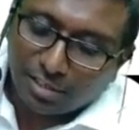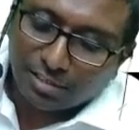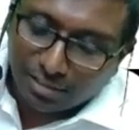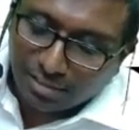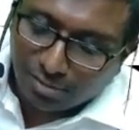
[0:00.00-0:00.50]

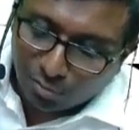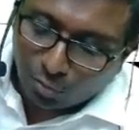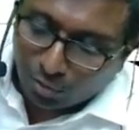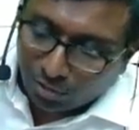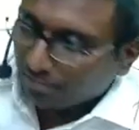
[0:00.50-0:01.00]
That's
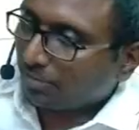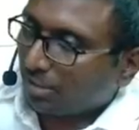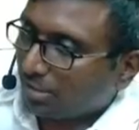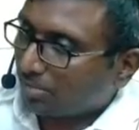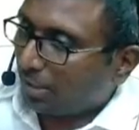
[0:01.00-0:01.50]
okay.
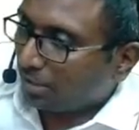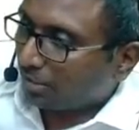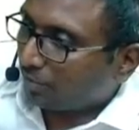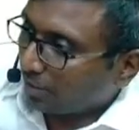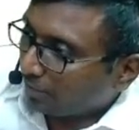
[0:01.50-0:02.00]
That is part
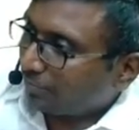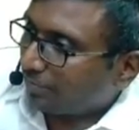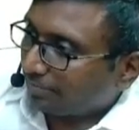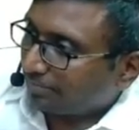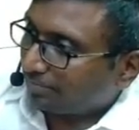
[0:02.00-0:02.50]
of
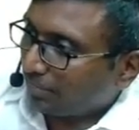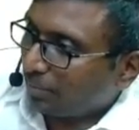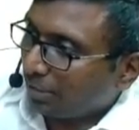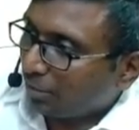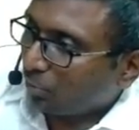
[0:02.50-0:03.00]
life.
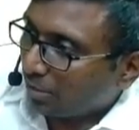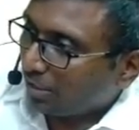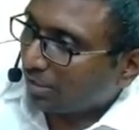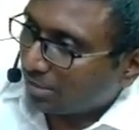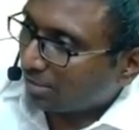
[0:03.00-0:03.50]
Maybe at your
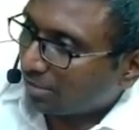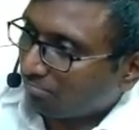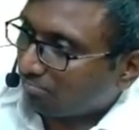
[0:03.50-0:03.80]
age,